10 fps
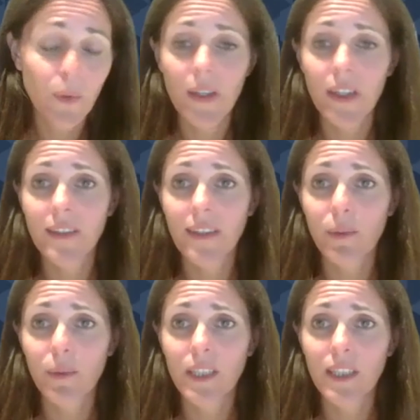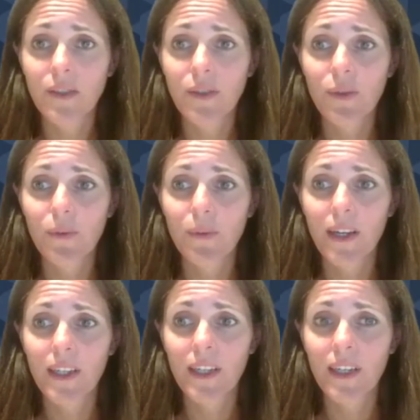think that we need to
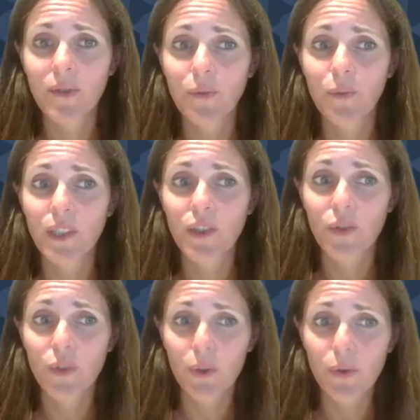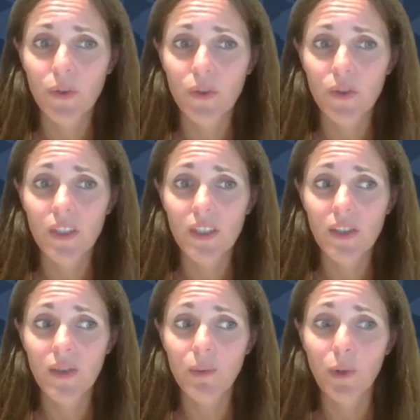find out which dose
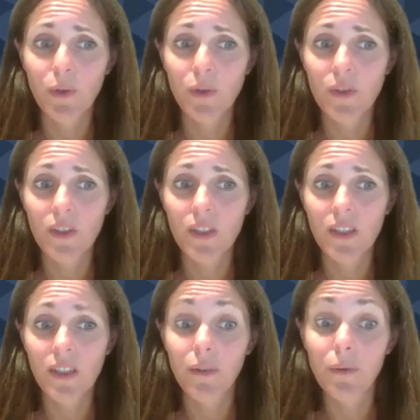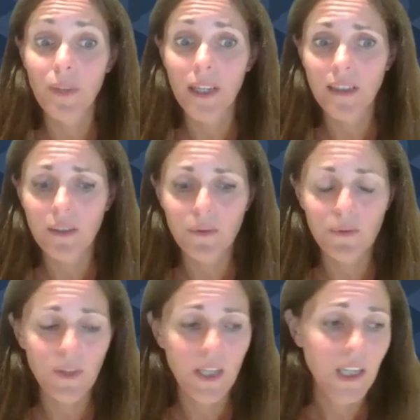is the most uh, effective,
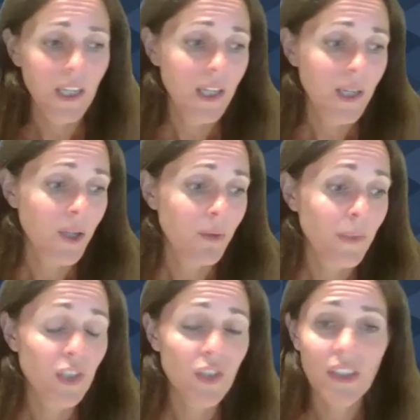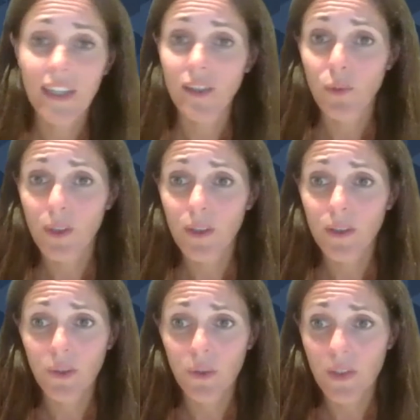which schedule,
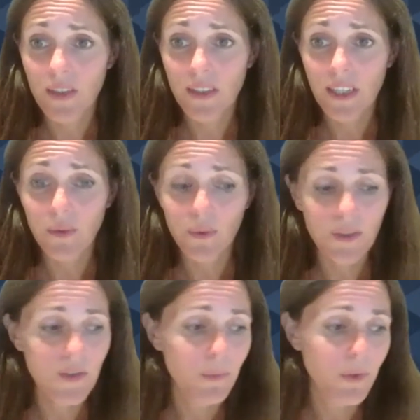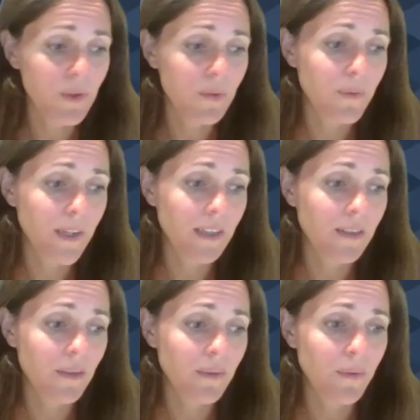dosing schedule is the most
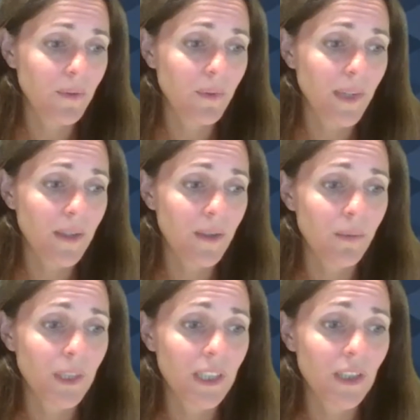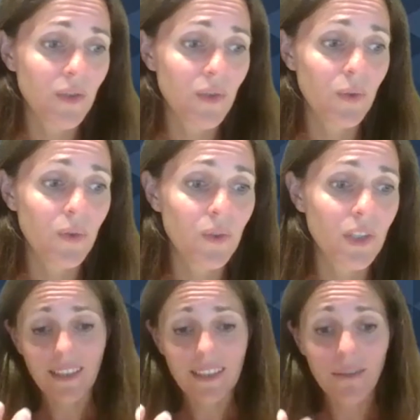effective, whether we should
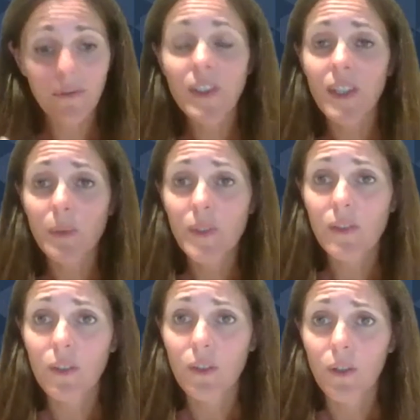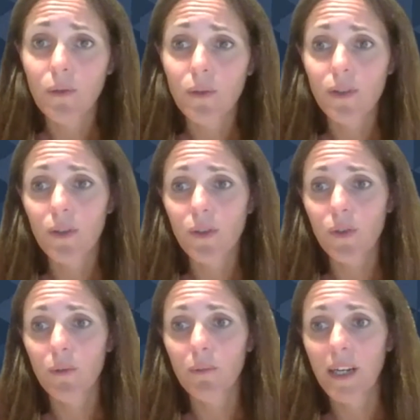give the substance alone or also
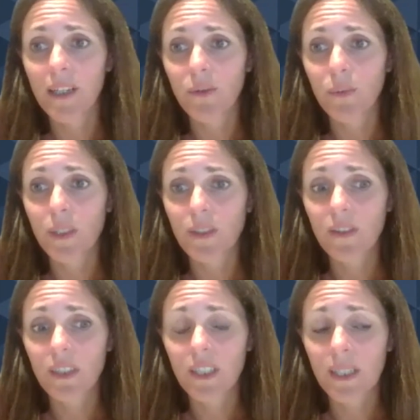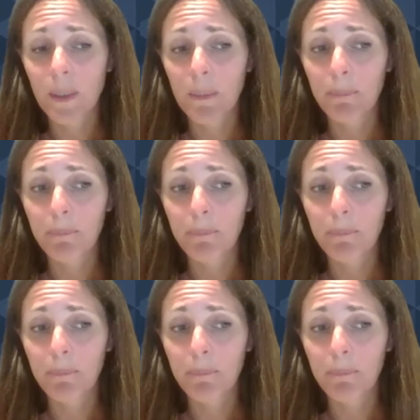combine it with um,